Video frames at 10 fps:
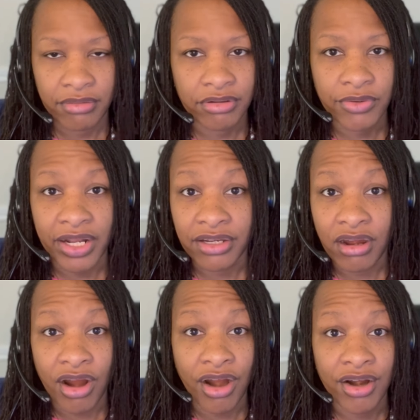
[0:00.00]
credit
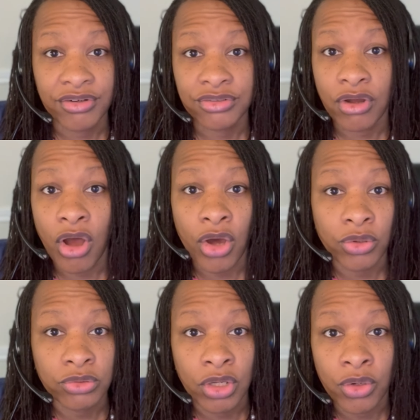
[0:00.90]
card,
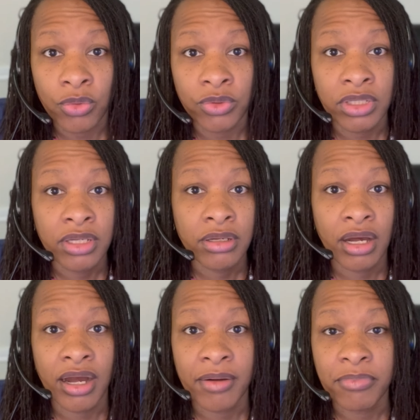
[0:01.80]
auto loan,
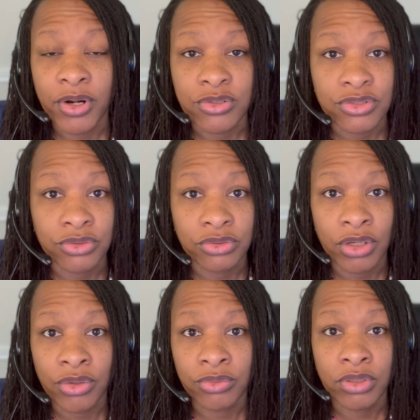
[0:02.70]
personal
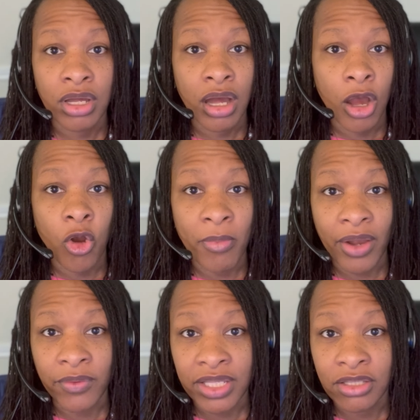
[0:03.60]
loan, home
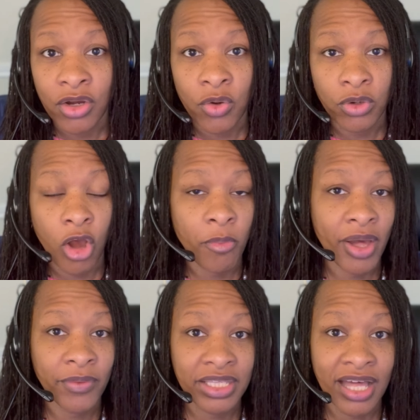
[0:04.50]
equity loan, home
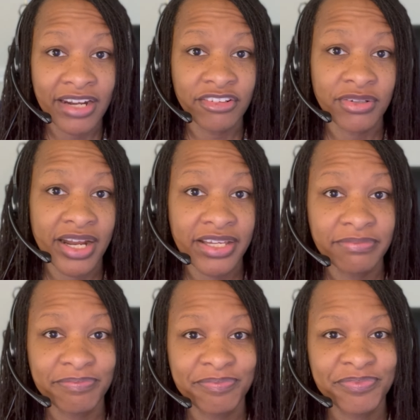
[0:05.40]
equity line of credit,
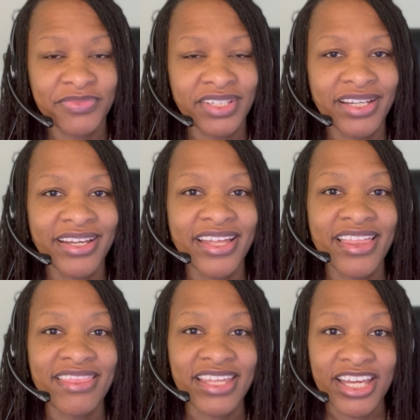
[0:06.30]

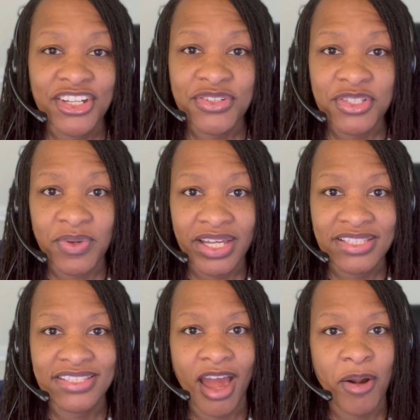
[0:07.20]
the interest
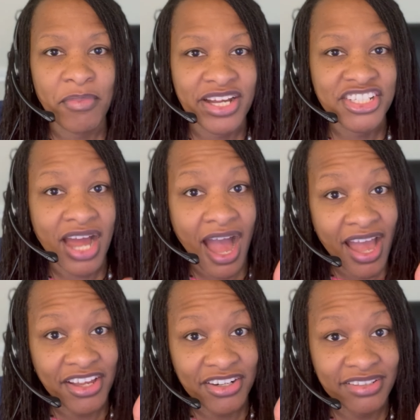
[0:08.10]
rates are much
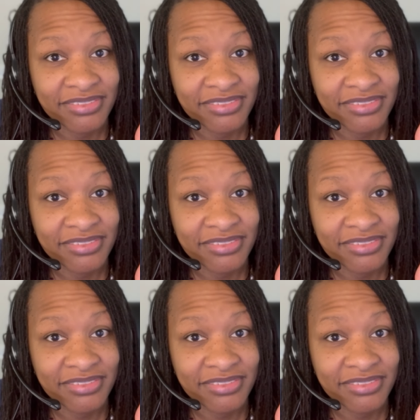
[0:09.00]
higher.